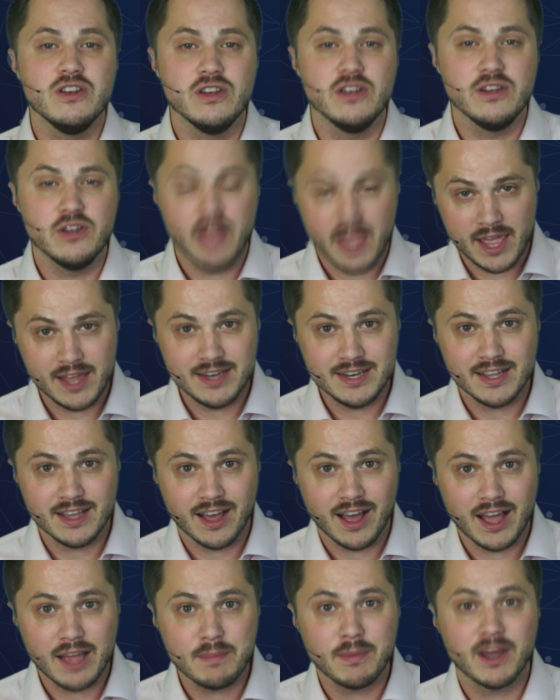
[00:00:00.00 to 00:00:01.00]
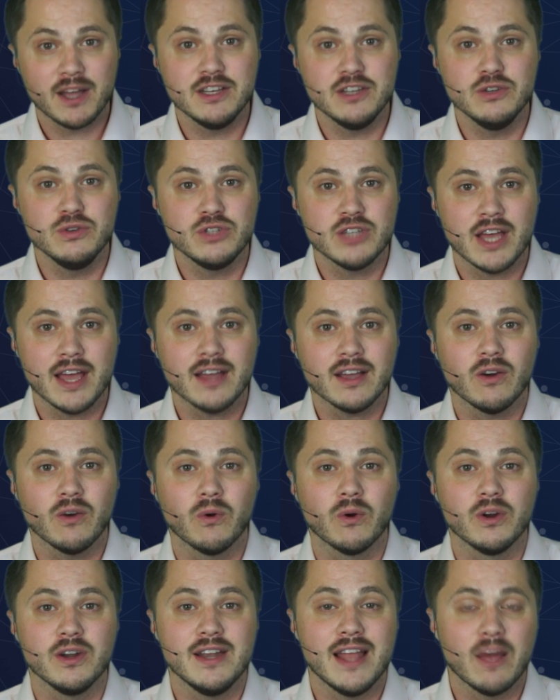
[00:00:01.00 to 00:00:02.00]
NDI by NewTek,
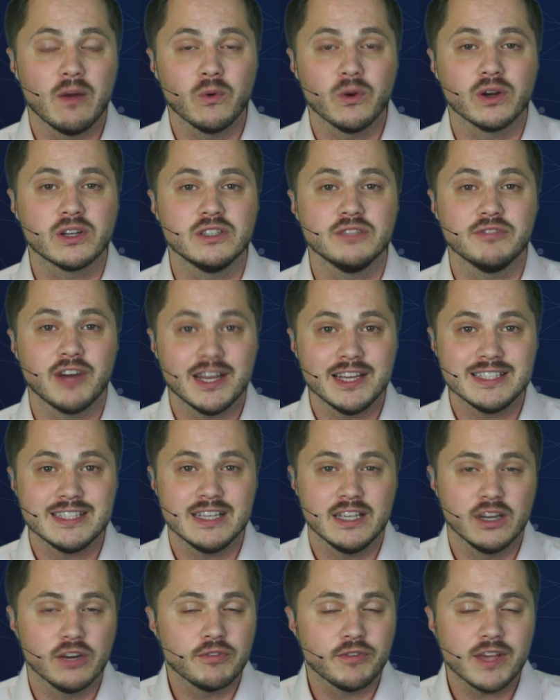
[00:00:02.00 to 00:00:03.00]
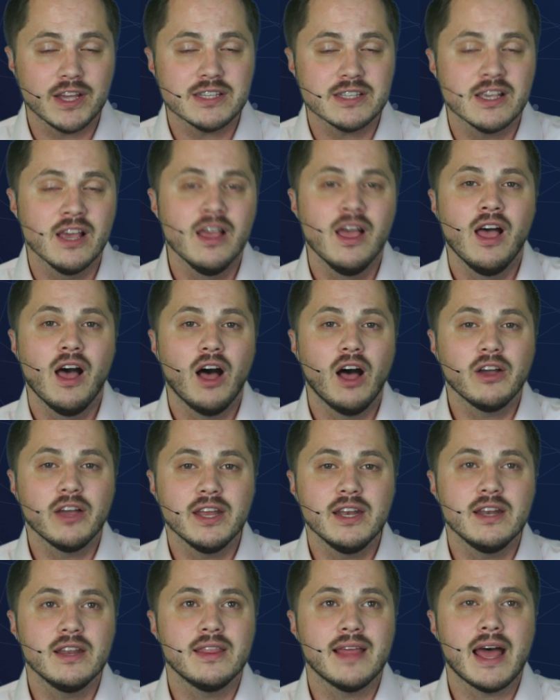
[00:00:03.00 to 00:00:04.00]
or Network Device Interface.
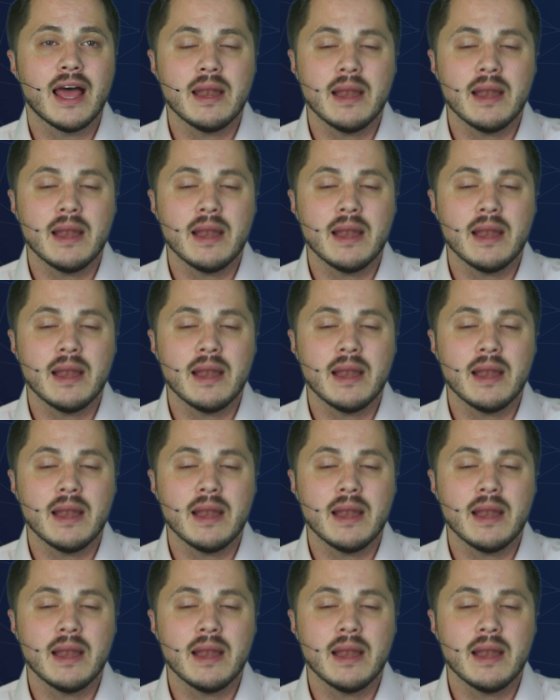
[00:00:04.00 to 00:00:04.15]
I'll get into